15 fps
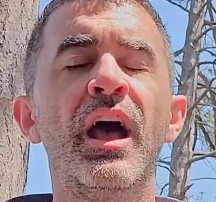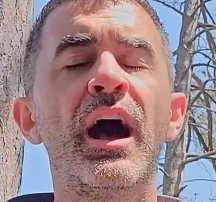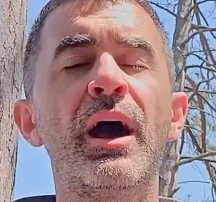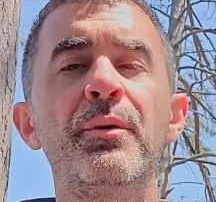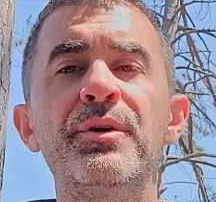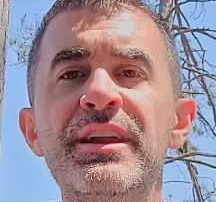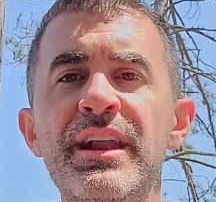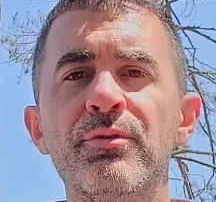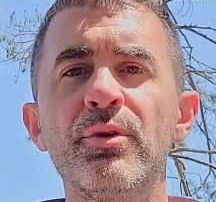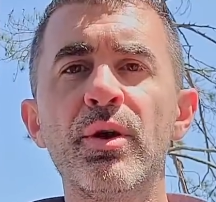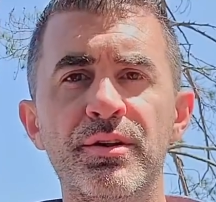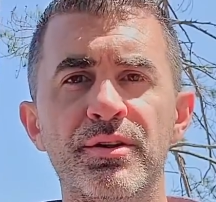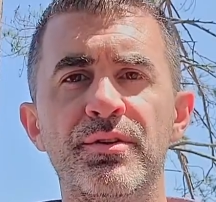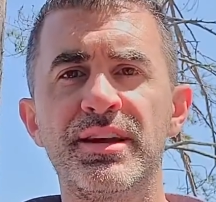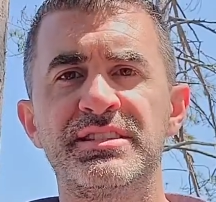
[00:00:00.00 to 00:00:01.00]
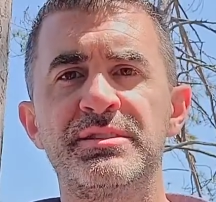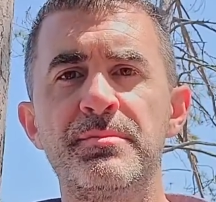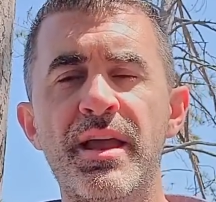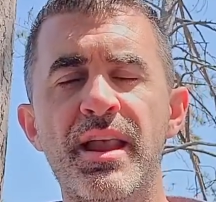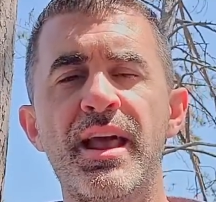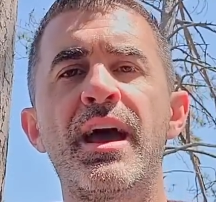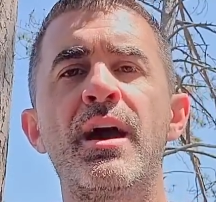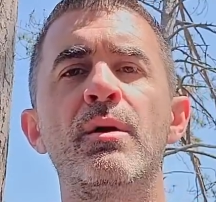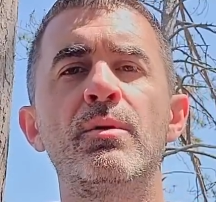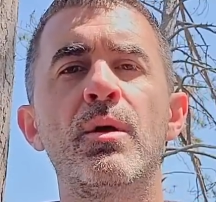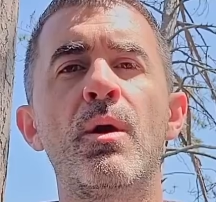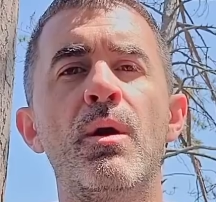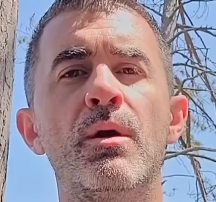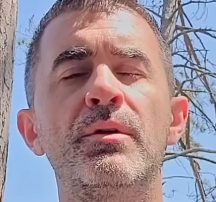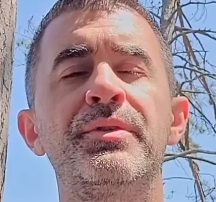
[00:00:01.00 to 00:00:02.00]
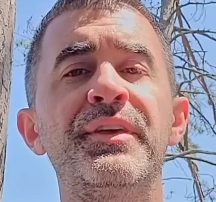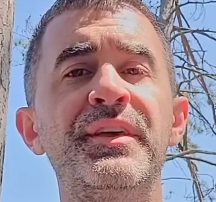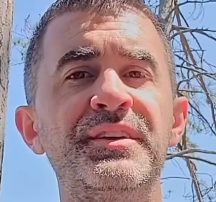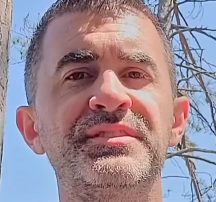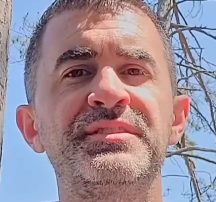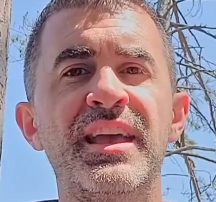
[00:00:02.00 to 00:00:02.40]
I would never underestimate how long things